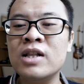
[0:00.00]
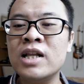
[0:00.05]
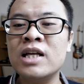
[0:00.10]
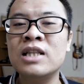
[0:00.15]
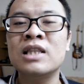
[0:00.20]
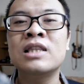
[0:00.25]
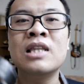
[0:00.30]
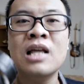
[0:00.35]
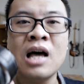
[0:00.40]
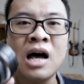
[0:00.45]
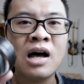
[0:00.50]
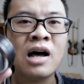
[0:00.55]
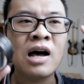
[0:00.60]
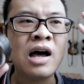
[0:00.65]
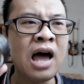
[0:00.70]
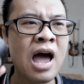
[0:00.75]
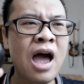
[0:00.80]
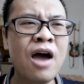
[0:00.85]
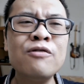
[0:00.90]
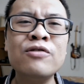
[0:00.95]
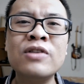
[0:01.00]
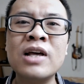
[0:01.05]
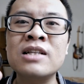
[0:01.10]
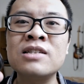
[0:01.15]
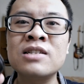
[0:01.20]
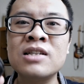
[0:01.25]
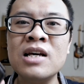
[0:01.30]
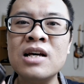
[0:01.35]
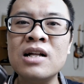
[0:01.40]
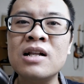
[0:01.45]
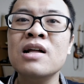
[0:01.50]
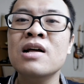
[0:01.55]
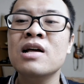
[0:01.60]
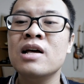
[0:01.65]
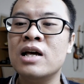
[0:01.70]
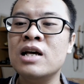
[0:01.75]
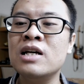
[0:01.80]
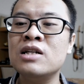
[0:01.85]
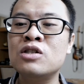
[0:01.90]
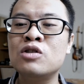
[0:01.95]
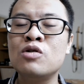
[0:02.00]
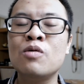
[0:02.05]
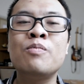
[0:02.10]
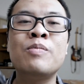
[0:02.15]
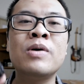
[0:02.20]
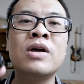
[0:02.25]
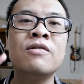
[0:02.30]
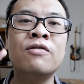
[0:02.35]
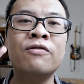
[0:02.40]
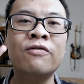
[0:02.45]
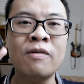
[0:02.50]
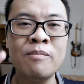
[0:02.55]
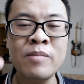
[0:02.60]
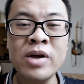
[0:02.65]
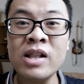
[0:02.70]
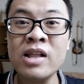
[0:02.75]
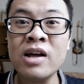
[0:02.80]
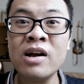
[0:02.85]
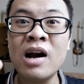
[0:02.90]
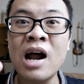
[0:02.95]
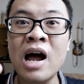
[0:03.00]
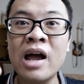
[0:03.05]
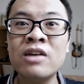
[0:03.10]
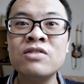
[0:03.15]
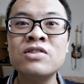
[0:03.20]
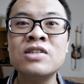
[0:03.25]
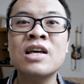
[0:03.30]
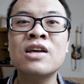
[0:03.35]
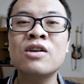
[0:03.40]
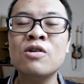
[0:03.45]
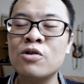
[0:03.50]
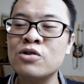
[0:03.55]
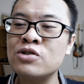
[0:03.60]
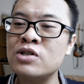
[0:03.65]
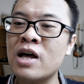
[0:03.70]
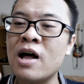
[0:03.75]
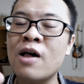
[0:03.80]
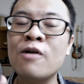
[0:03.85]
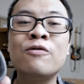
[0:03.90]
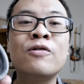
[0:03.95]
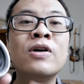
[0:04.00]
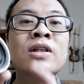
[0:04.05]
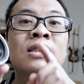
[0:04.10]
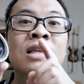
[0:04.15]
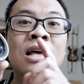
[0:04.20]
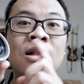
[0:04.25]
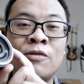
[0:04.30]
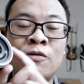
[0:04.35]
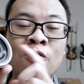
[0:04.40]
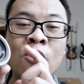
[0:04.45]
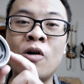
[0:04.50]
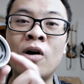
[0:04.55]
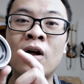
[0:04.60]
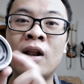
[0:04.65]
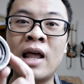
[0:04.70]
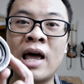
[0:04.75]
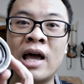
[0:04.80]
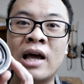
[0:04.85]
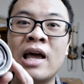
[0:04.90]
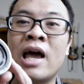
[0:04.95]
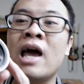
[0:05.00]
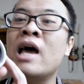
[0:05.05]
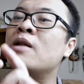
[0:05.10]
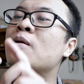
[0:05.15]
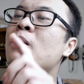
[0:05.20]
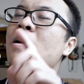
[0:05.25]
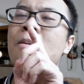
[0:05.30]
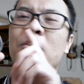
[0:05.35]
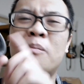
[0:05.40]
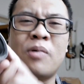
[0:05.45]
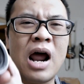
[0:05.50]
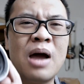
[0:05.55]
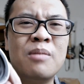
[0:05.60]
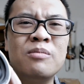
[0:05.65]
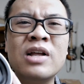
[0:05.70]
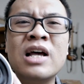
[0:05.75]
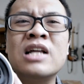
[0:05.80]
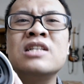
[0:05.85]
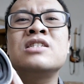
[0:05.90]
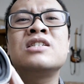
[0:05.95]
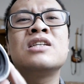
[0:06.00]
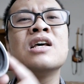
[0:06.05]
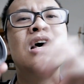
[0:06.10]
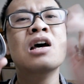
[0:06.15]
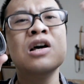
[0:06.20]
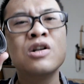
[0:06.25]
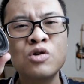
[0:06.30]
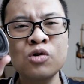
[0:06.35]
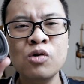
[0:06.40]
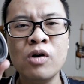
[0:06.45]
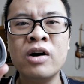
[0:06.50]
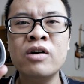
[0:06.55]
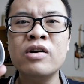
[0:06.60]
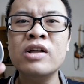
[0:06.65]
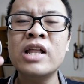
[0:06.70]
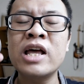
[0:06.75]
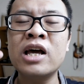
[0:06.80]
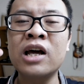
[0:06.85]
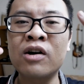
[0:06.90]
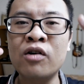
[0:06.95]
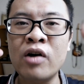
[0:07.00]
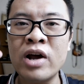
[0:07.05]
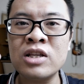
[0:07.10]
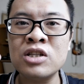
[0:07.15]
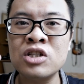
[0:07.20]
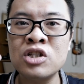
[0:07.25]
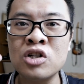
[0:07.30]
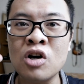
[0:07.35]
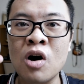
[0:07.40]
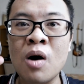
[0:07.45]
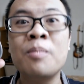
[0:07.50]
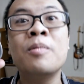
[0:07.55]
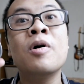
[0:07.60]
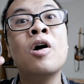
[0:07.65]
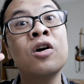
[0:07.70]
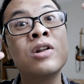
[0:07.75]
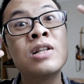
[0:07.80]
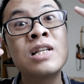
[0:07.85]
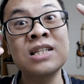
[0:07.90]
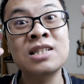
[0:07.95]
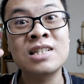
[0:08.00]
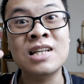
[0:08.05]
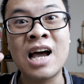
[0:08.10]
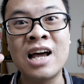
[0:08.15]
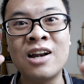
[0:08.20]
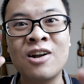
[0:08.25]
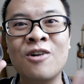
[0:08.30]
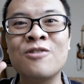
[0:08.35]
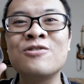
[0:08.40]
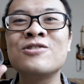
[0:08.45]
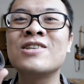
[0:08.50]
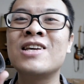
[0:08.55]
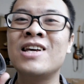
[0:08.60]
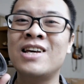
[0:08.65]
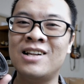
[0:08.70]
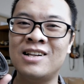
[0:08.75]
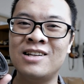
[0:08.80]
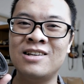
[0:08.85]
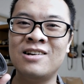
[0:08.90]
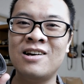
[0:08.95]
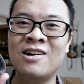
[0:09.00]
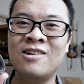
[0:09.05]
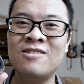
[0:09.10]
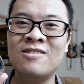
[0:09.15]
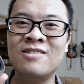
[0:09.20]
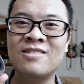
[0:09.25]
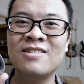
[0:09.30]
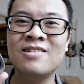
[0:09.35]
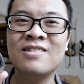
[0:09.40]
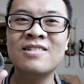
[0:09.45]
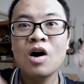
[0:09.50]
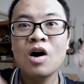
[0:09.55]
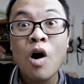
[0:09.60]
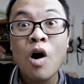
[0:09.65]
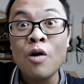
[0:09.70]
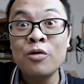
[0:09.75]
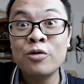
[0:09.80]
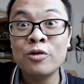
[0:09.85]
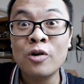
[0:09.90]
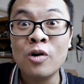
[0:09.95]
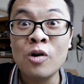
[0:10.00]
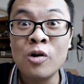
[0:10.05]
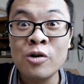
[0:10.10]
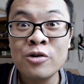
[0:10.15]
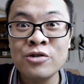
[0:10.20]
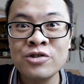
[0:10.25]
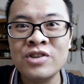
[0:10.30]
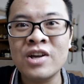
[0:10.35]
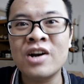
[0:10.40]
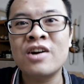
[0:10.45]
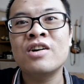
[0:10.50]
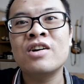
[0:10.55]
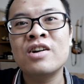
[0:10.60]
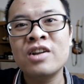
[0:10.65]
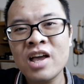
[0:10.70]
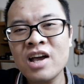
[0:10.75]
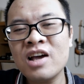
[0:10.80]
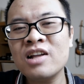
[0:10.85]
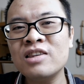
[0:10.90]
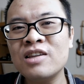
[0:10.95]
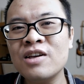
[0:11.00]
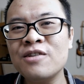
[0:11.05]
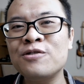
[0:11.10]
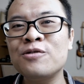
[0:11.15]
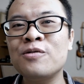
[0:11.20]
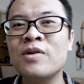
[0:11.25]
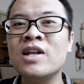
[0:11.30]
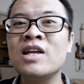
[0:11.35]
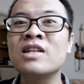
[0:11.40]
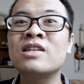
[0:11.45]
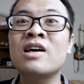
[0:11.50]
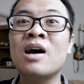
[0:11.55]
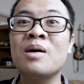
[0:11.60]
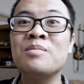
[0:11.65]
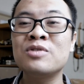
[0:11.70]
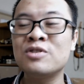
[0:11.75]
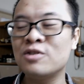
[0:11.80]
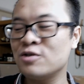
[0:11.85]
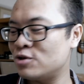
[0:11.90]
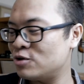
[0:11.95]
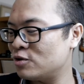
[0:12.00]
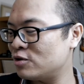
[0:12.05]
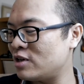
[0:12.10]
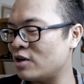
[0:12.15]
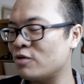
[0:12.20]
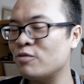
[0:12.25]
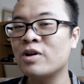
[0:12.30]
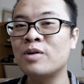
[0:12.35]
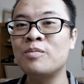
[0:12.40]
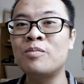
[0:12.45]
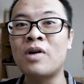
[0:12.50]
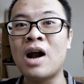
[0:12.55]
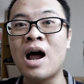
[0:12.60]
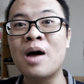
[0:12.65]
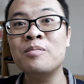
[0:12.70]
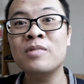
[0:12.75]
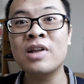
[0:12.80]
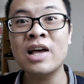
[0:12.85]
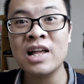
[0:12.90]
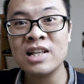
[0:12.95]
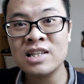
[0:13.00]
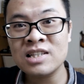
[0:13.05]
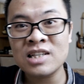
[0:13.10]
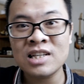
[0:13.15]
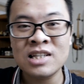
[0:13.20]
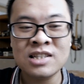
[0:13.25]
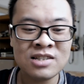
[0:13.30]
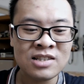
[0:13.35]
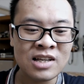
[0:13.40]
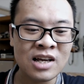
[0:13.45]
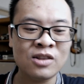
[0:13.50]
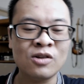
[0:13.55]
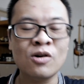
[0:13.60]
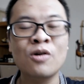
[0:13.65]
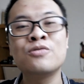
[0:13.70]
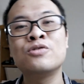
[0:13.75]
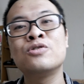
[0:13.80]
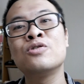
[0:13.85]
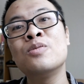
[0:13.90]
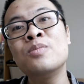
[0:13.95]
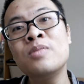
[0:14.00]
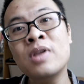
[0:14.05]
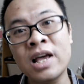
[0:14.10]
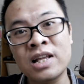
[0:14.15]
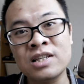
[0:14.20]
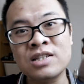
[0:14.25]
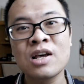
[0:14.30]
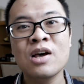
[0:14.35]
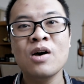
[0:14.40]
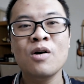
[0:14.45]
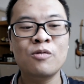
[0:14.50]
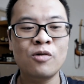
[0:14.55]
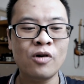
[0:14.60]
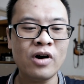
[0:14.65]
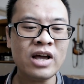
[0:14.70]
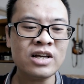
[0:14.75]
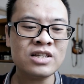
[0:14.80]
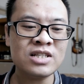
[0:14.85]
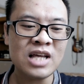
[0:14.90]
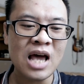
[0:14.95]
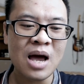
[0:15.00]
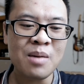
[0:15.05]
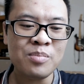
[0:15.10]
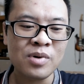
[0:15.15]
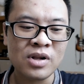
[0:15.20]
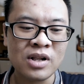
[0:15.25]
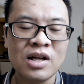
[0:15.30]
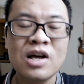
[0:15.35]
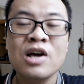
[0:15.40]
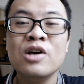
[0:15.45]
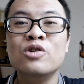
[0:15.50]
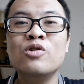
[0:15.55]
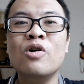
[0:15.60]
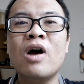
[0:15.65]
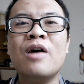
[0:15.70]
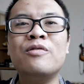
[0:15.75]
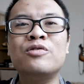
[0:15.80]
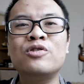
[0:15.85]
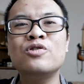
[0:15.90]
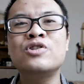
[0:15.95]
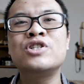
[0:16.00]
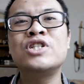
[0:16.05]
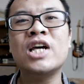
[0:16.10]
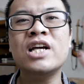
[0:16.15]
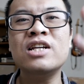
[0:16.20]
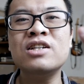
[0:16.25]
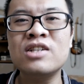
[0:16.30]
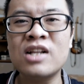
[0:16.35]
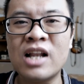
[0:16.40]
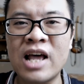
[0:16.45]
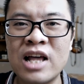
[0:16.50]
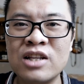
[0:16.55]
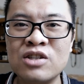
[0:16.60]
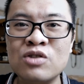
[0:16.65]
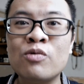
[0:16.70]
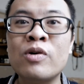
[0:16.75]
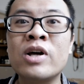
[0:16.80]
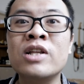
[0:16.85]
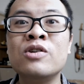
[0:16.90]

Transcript: really uh, have that skill is to be familiar yourself with that focal length, and prime lens do a really great job on this kind of skill, you know. Of course, there are negatives when it comes to shooting with prime lens instead of zoom lens. For example, you have to change lens